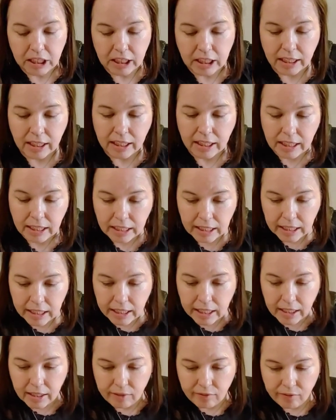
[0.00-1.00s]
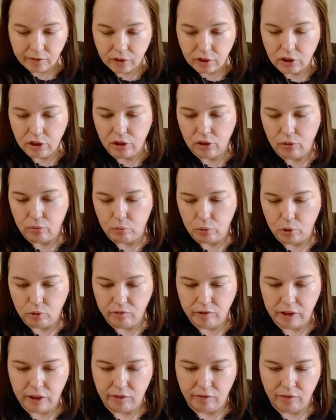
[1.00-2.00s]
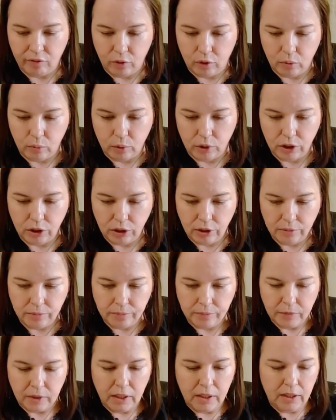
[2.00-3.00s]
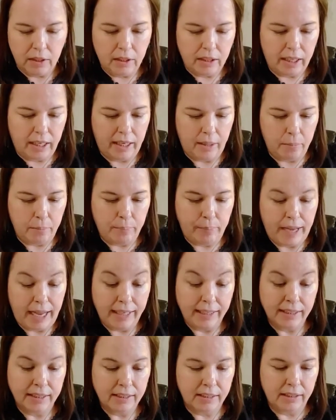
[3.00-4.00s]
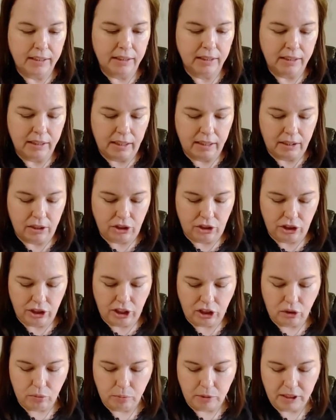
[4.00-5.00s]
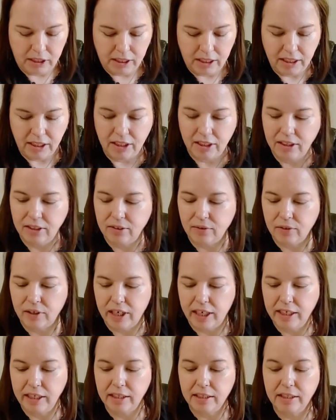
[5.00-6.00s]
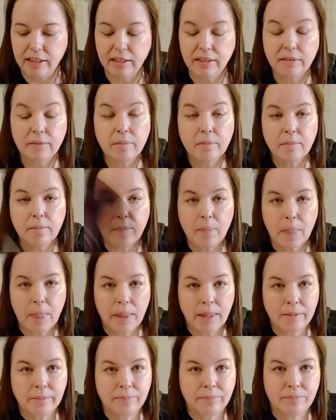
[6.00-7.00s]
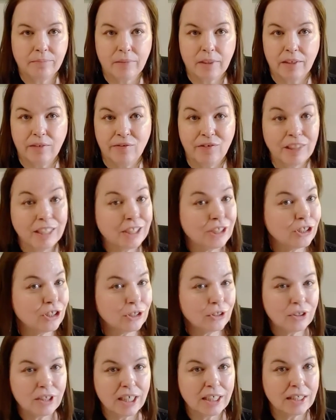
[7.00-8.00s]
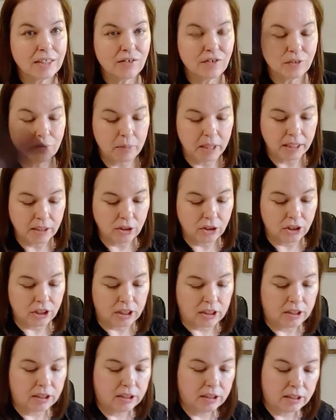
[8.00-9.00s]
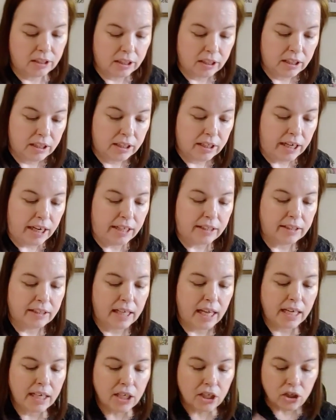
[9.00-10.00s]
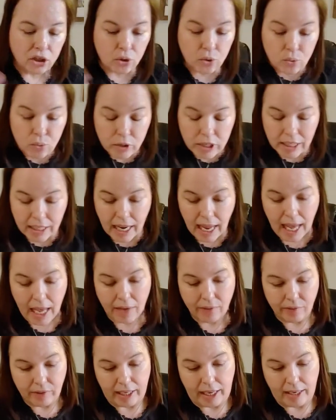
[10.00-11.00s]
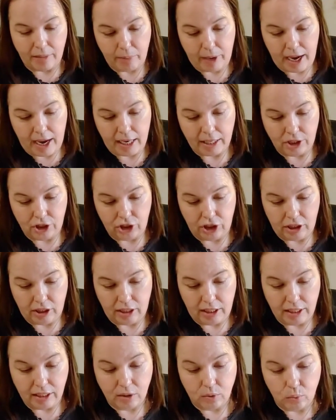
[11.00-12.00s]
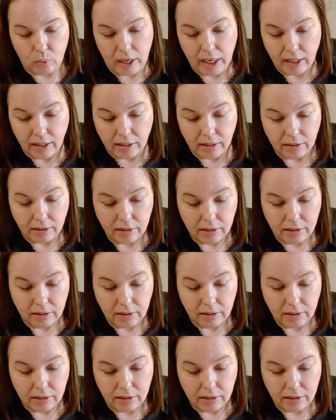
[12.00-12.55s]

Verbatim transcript: a key for you moving forward. Okay, biases and judgments here, right? Finish the transformation. And then you can have that passion as well,